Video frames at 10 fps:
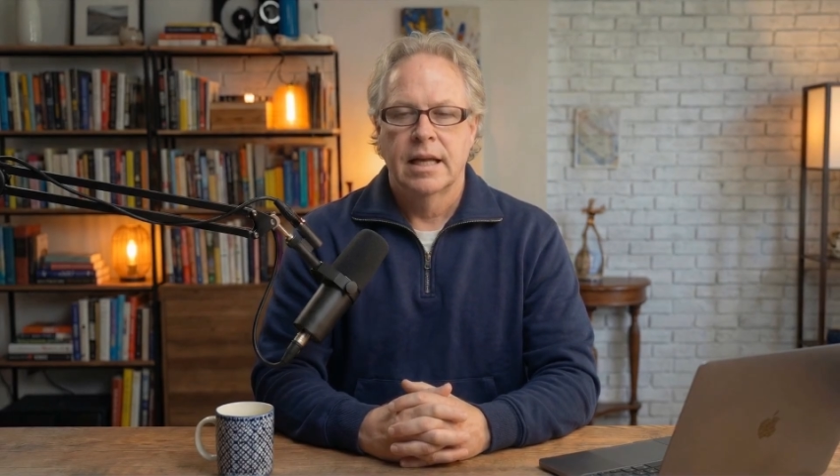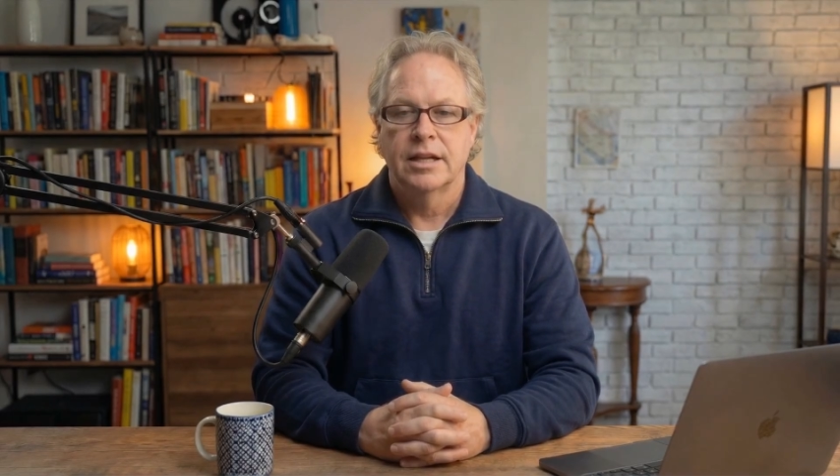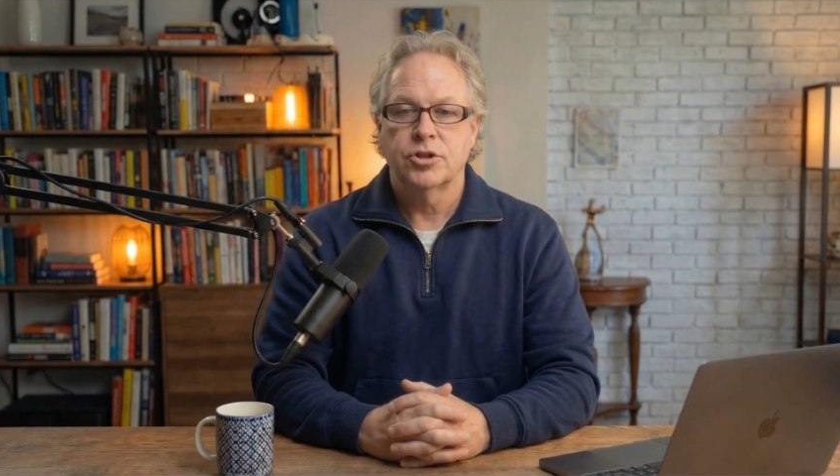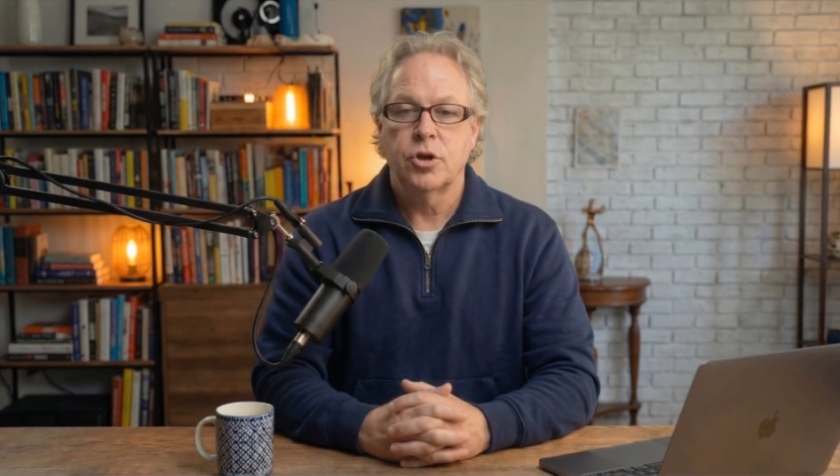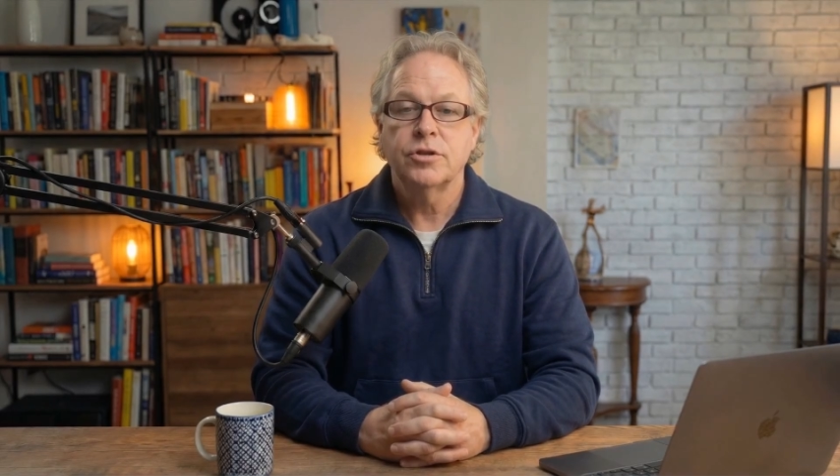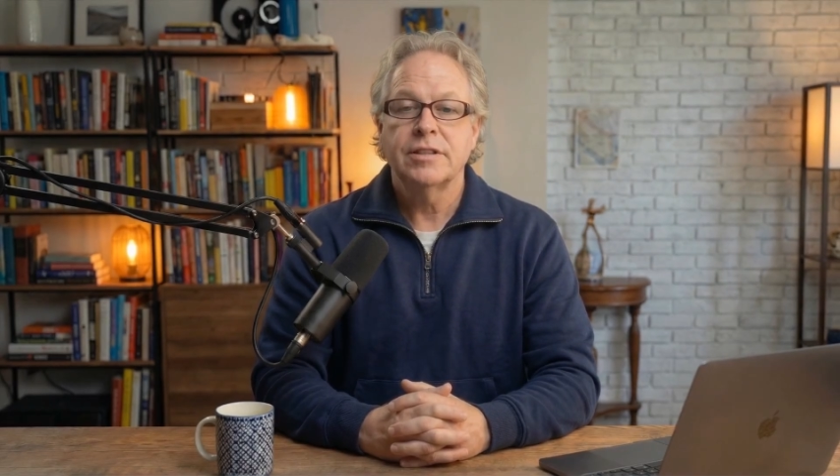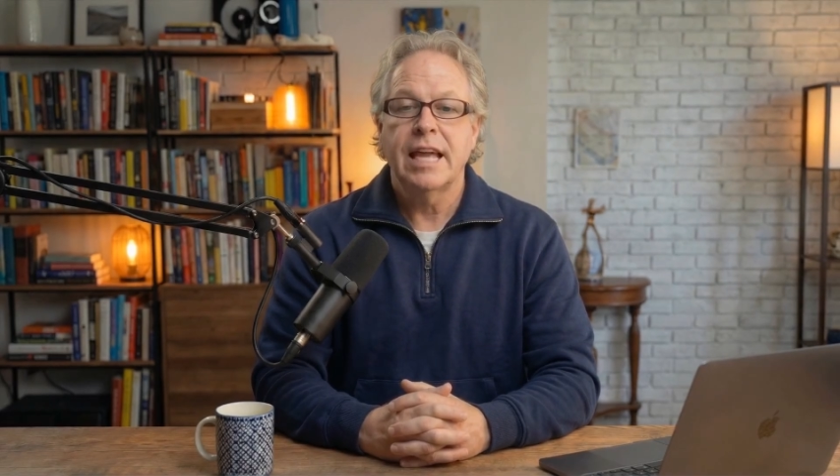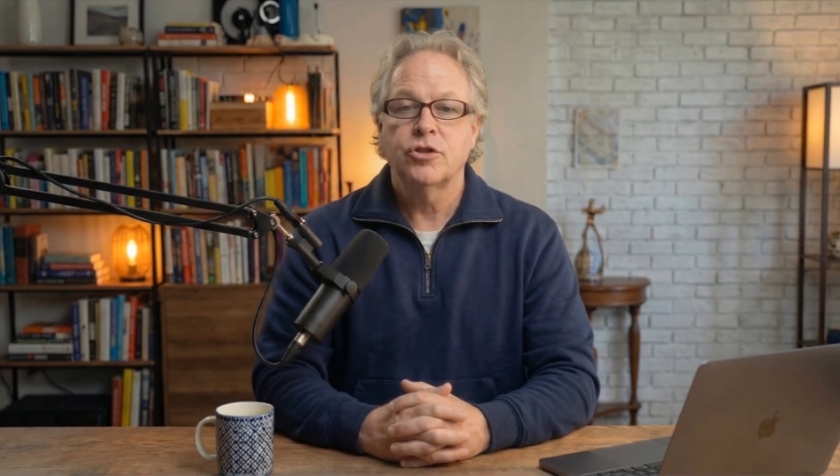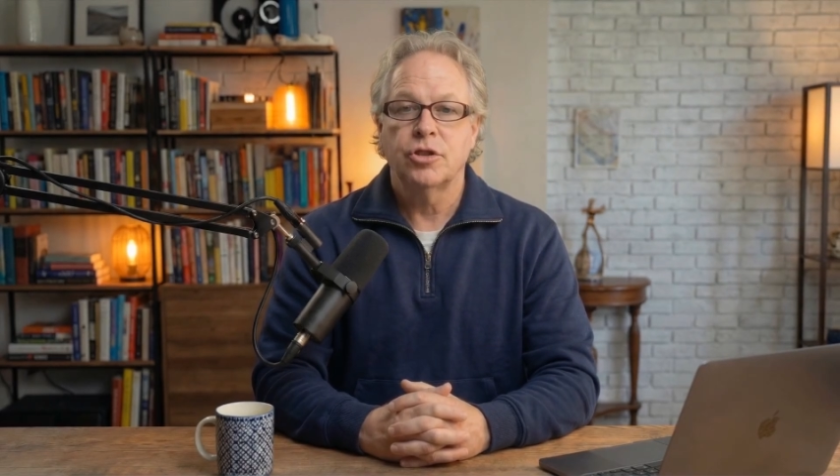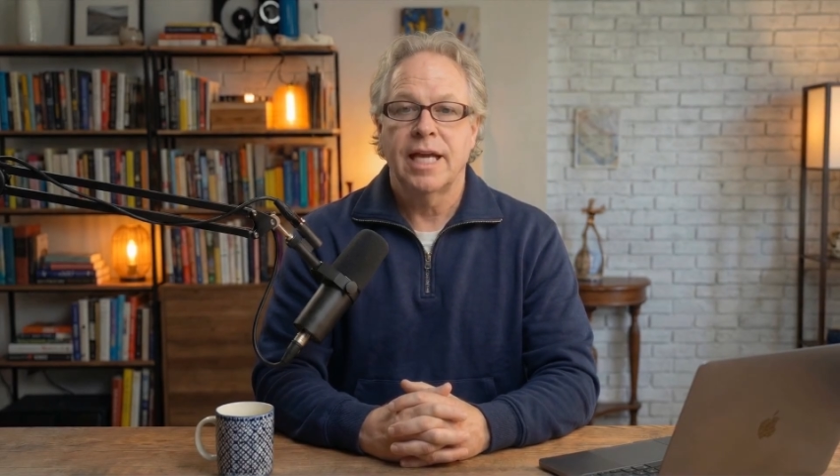It shows
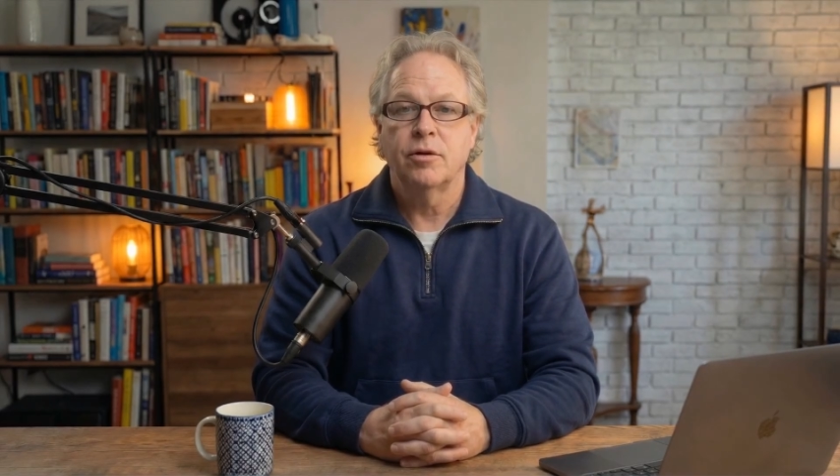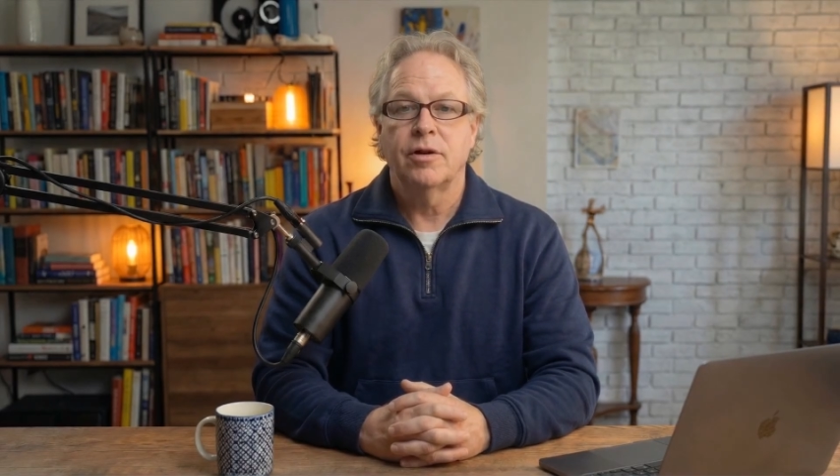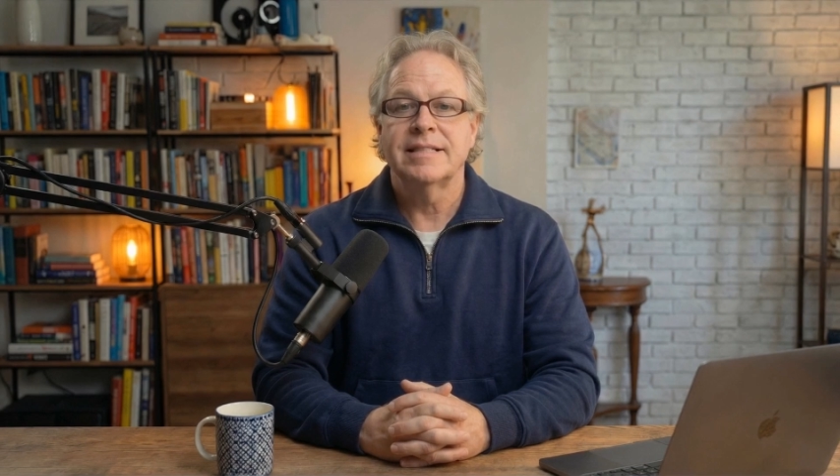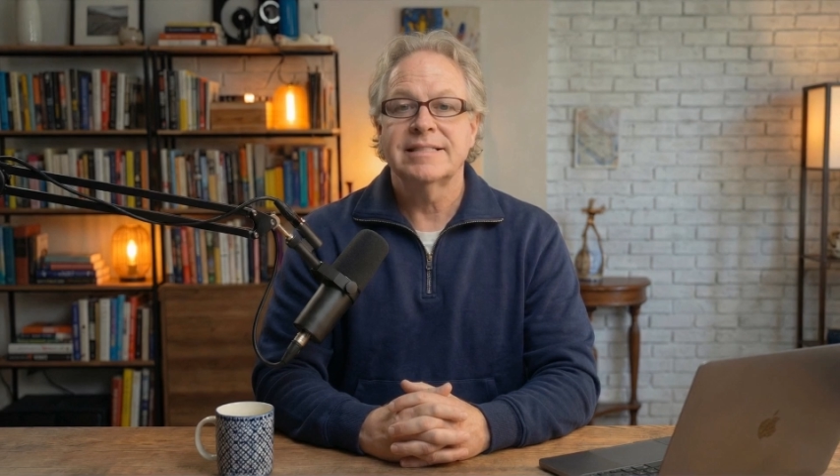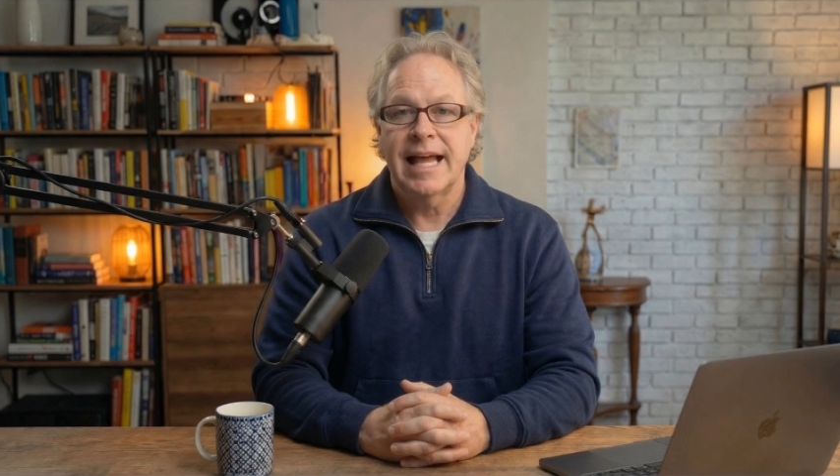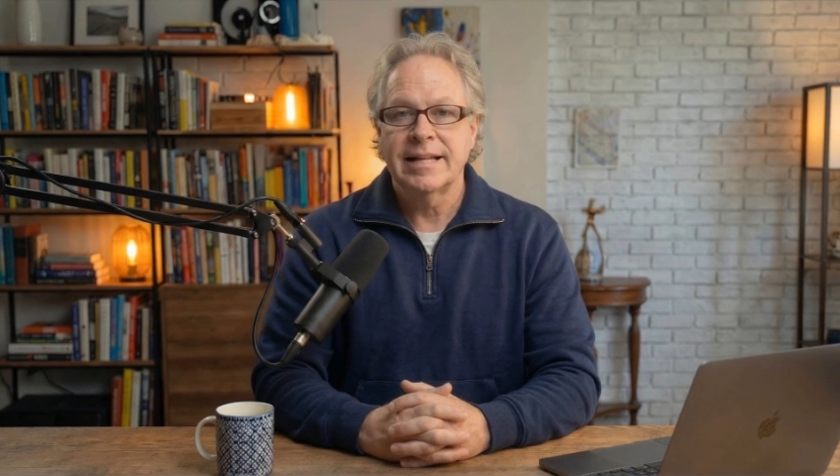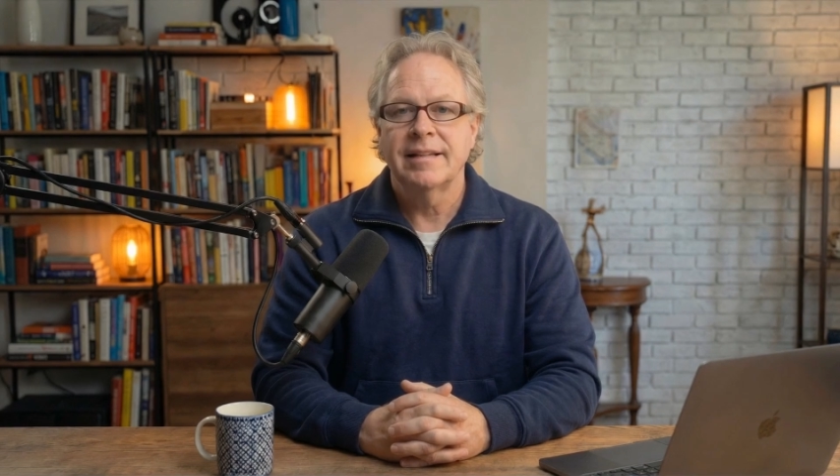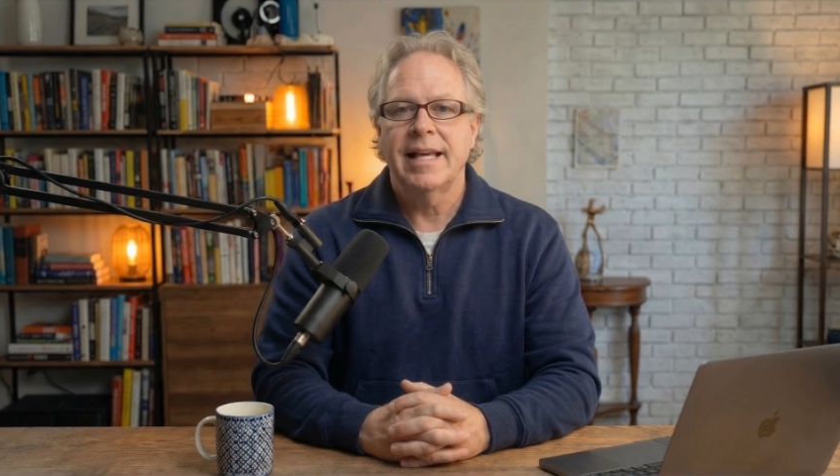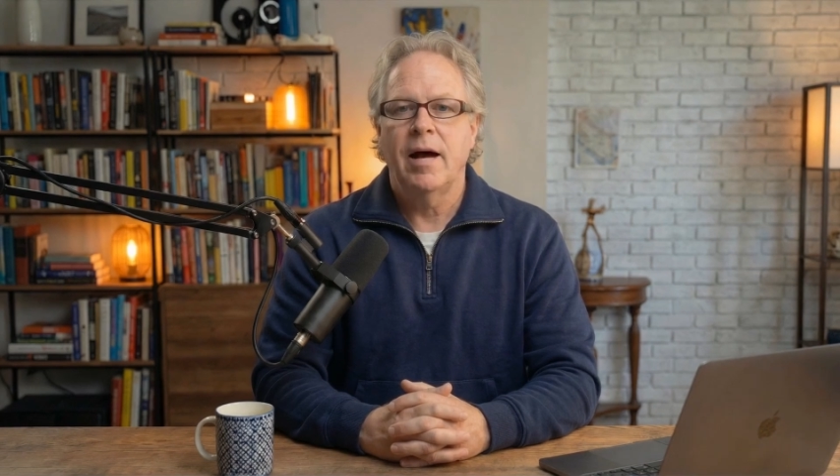the educator exactly